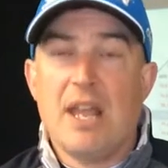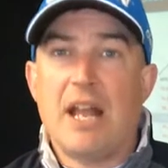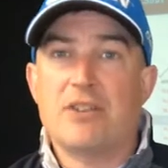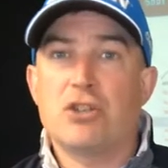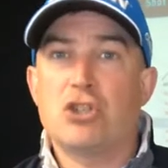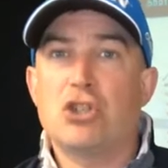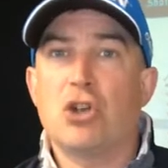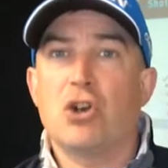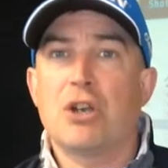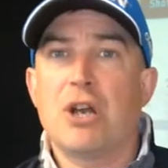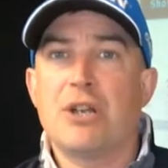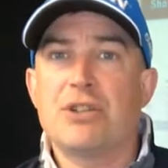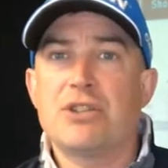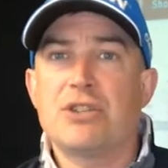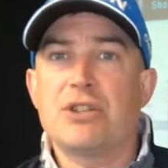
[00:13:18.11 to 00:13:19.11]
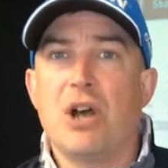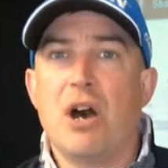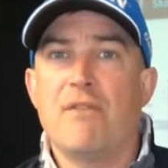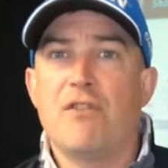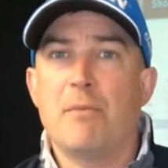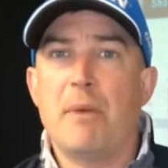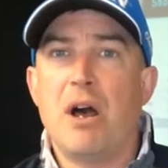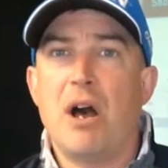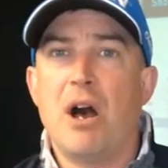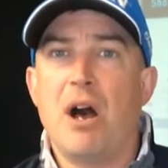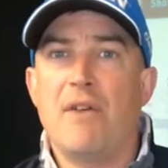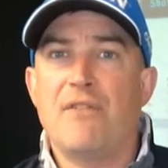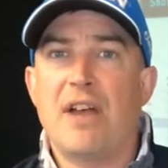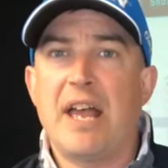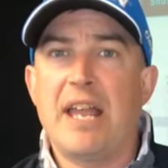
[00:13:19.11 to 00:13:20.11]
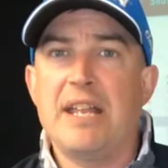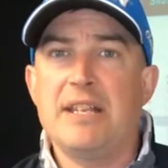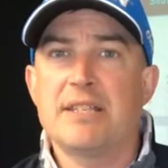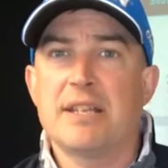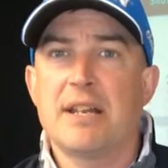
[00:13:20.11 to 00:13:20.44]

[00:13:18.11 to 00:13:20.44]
That's a shotgun start from 8:30,